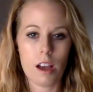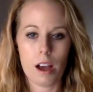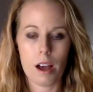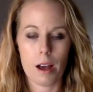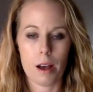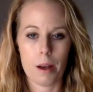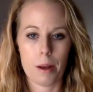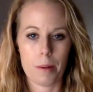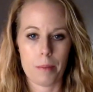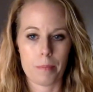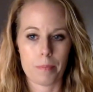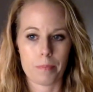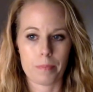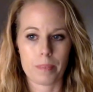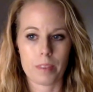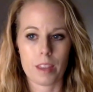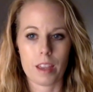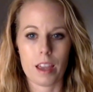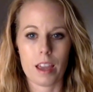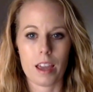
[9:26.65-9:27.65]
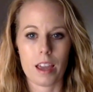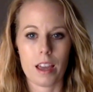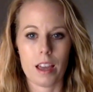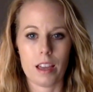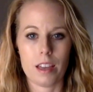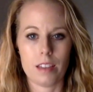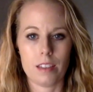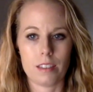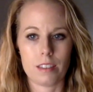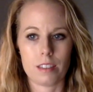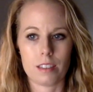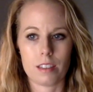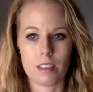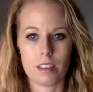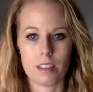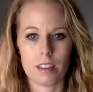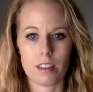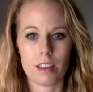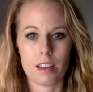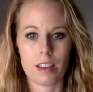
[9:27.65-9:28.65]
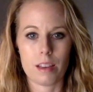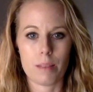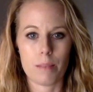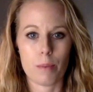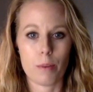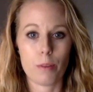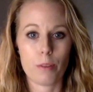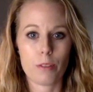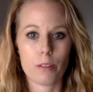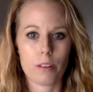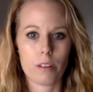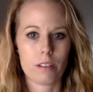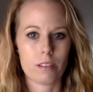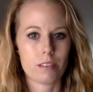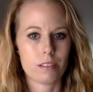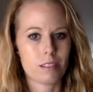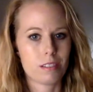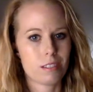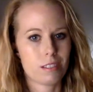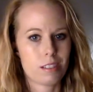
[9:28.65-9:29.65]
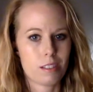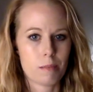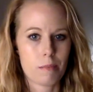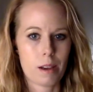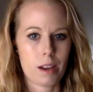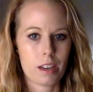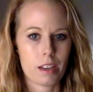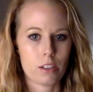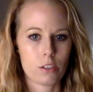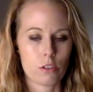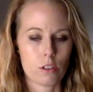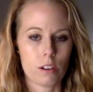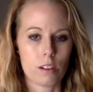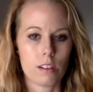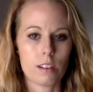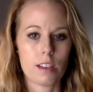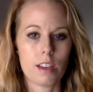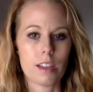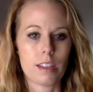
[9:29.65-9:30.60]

And they both are semi-drunk,